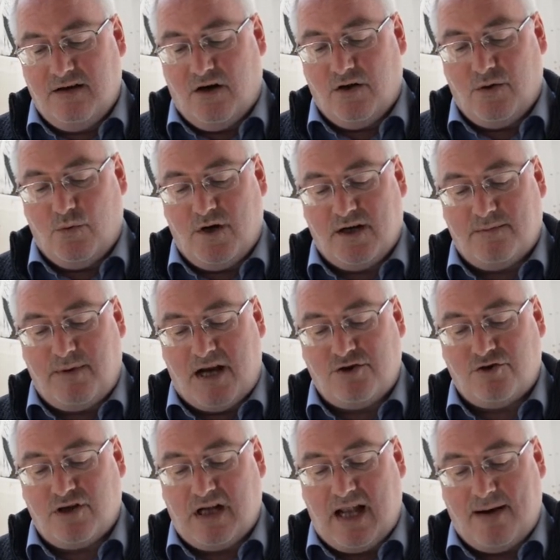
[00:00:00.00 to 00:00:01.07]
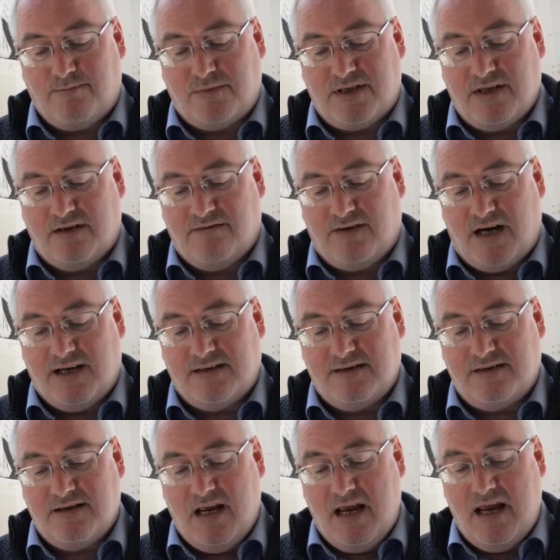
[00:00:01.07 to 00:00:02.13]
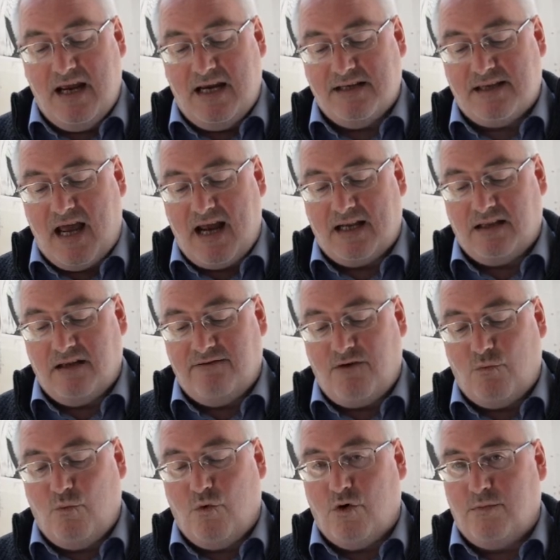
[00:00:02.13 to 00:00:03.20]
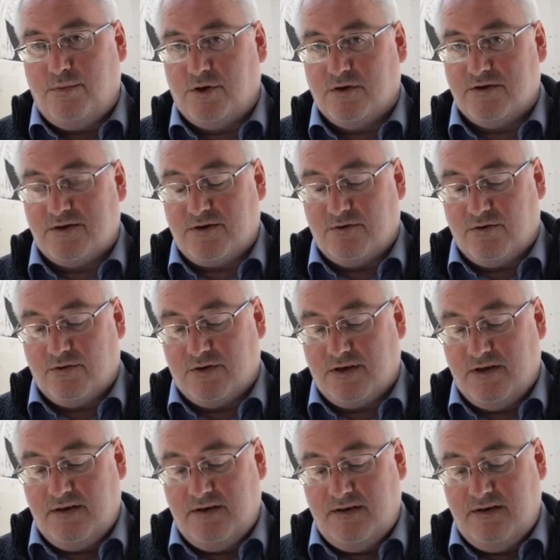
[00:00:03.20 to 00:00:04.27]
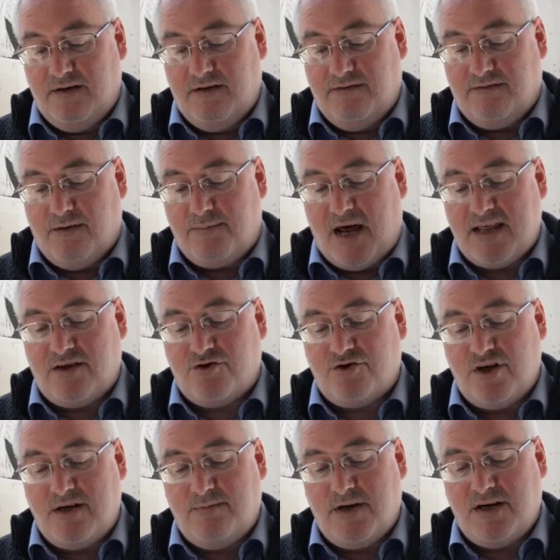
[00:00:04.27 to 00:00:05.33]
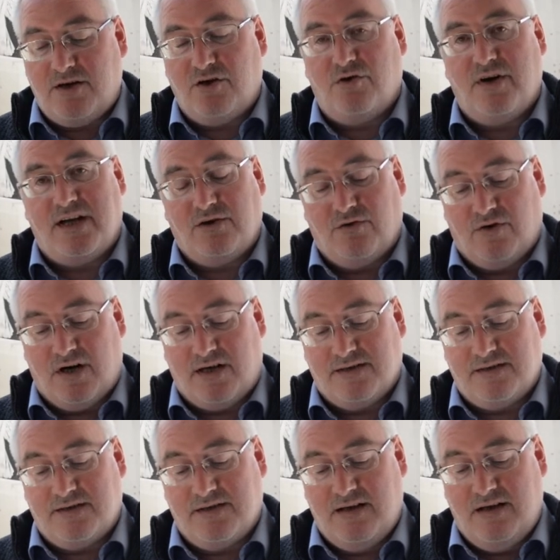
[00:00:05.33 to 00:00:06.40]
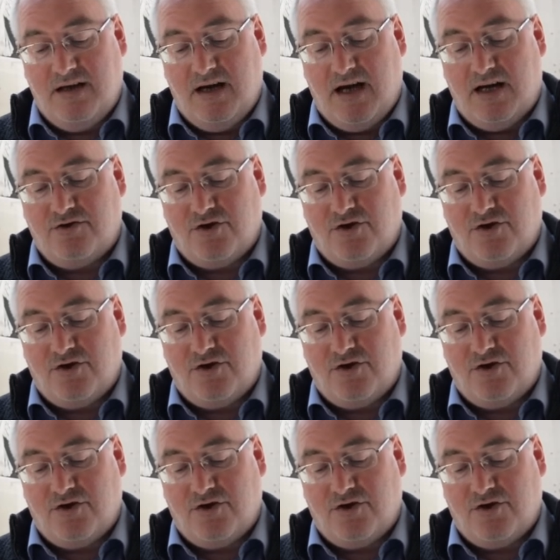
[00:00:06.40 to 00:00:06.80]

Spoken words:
On the workbench, clamped in a vise, is the handle of a warple sword, for Bathsheba Greengrass, a